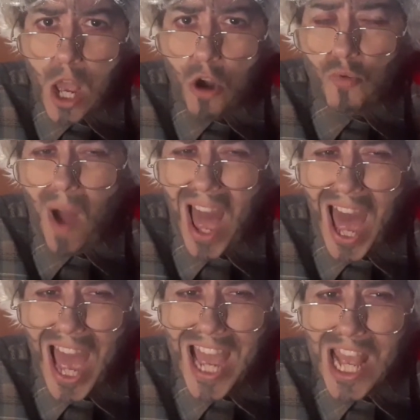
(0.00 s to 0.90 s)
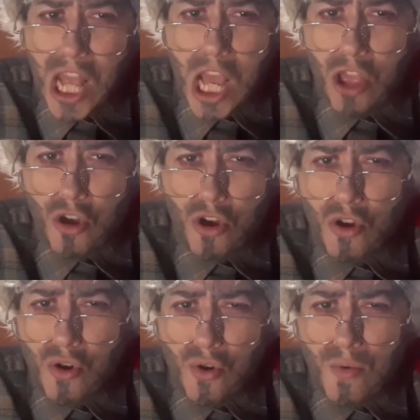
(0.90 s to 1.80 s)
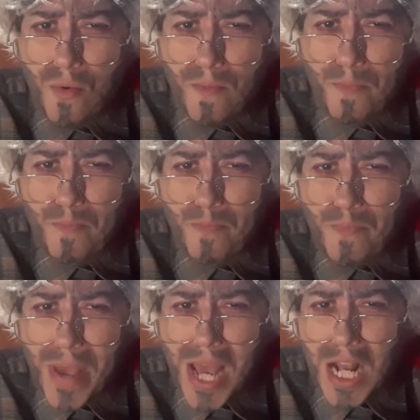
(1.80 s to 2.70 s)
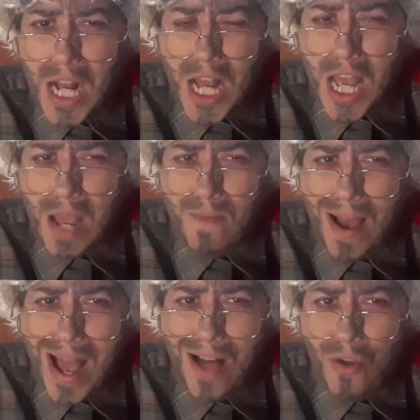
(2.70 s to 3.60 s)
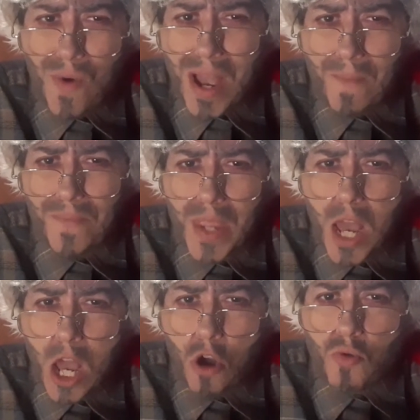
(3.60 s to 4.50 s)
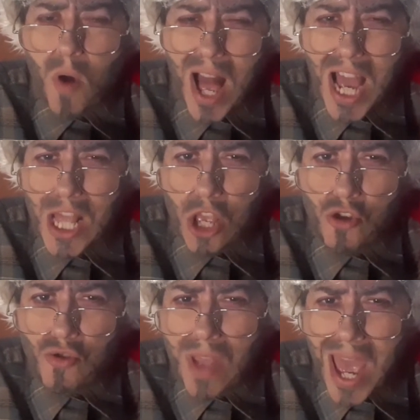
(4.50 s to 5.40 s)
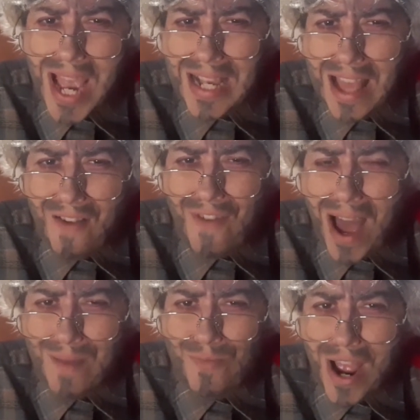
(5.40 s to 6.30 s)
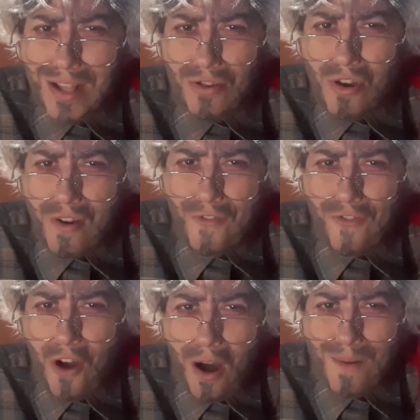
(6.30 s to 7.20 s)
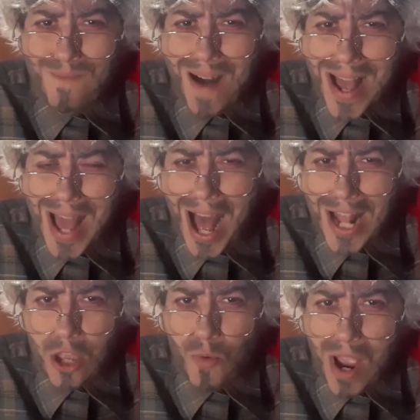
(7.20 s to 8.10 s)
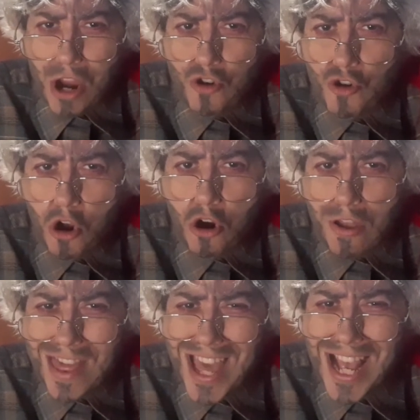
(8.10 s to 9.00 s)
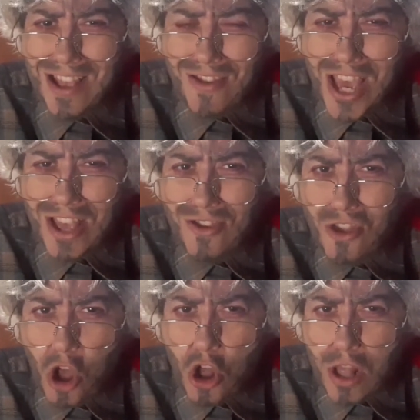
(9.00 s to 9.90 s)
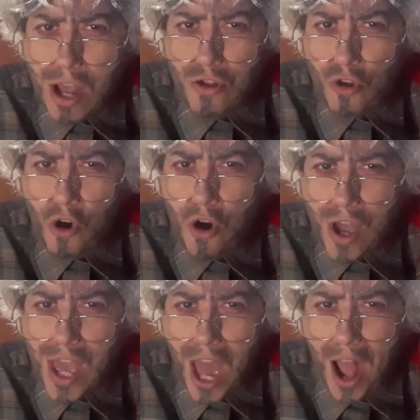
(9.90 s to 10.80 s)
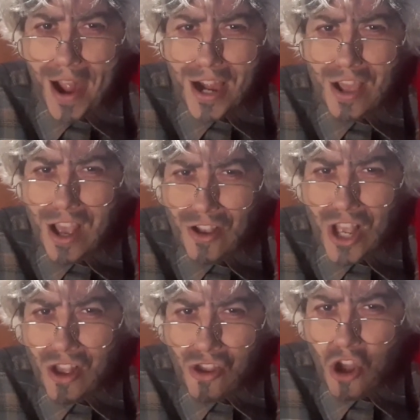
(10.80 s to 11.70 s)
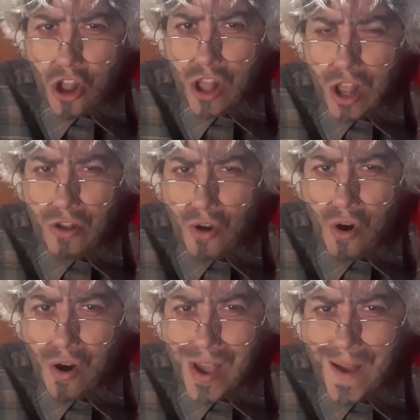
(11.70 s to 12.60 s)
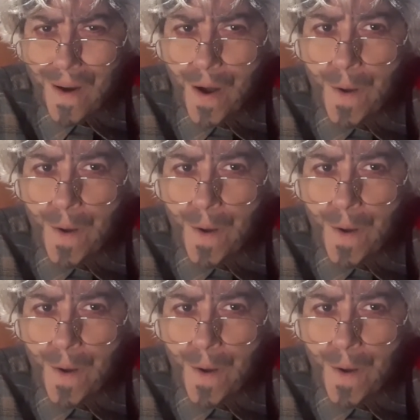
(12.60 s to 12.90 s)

Why did you pick in my underwear? Why did you take the vibrator from my underwear drawer? This is not a toy. This is not a toy.